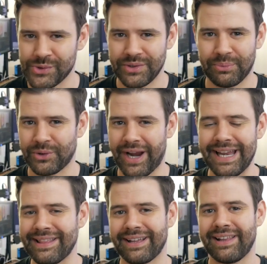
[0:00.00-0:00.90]
strip or
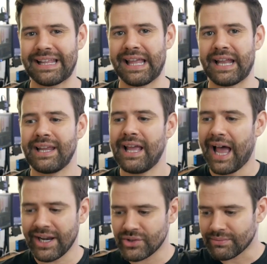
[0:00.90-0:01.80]
anything like that,
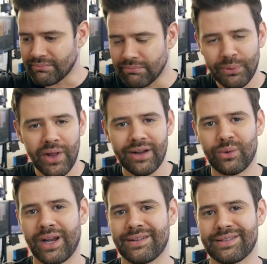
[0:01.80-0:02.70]
I can just plug it
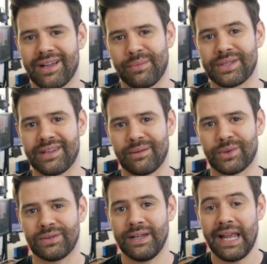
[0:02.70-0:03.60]
right into the top of the
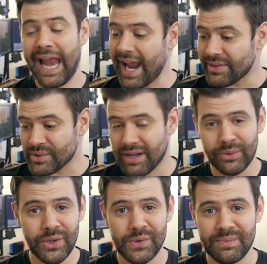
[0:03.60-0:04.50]
table. And there's a
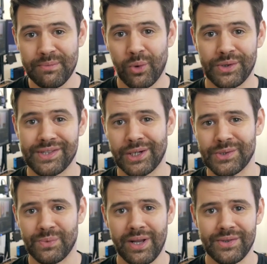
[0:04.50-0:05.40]
couple USB ports there
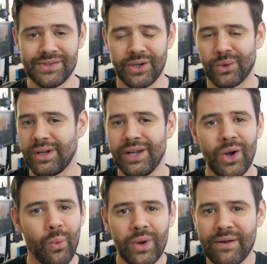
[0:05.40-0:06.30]
as well, so
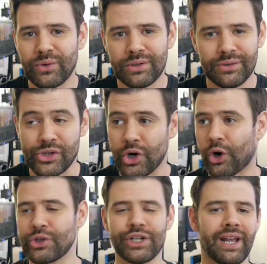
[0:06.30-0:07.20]
whatever
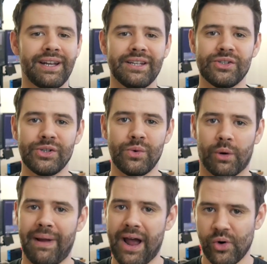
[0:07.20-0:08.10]
charging I need to do
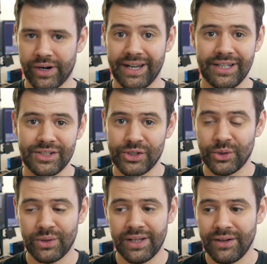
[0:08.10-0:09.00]
or powering I need to
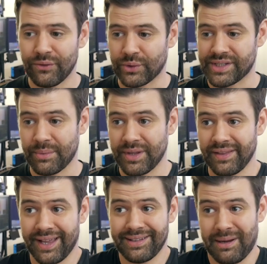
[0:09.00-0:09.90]
do for something
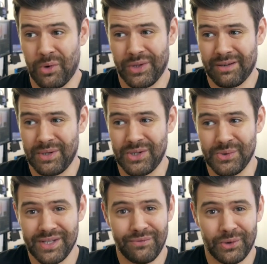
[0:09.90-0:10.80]
that I'm only gonna be
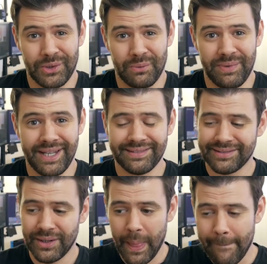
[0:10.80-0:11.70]
using for a little bit,
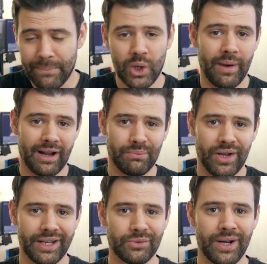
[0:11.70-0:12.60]
boom, I can
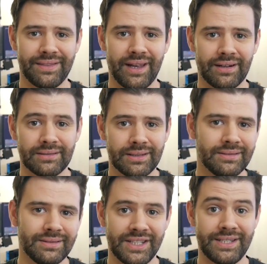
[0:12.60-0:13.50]
plug it in right there,
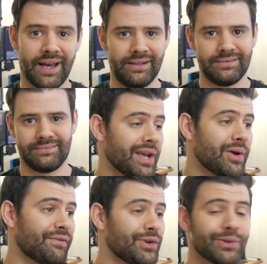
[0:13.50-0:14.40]
done. Now, if